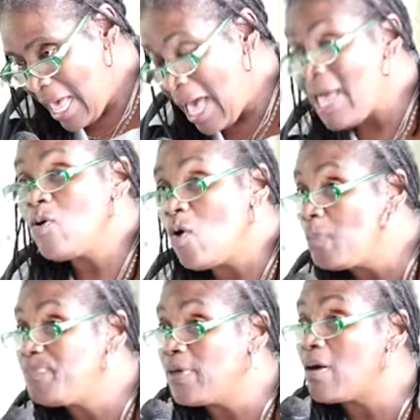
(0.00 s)
I
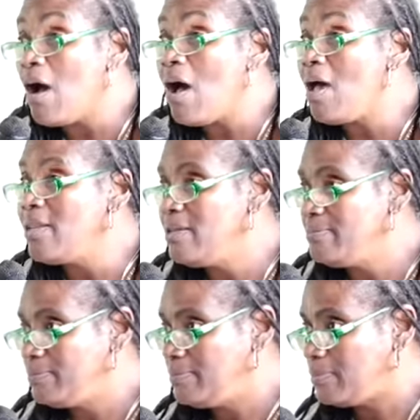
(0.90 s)
hope to God,
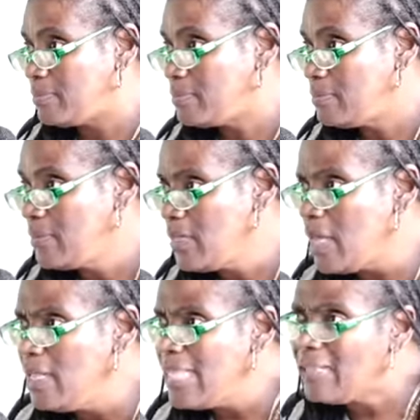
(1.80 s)

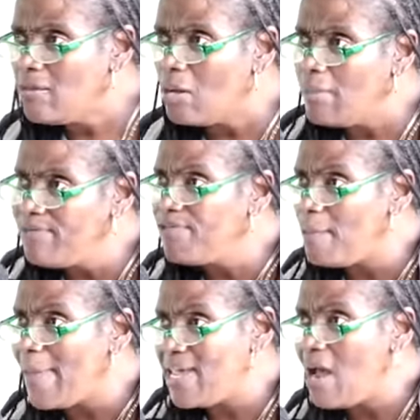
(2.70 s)
and that coming from
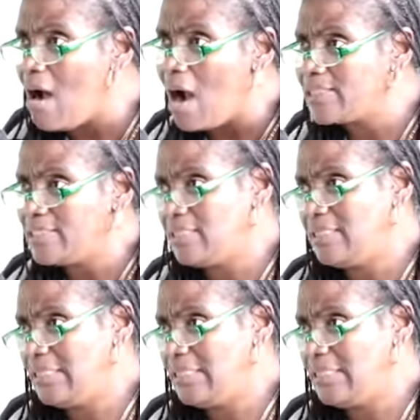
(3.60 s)
my heart,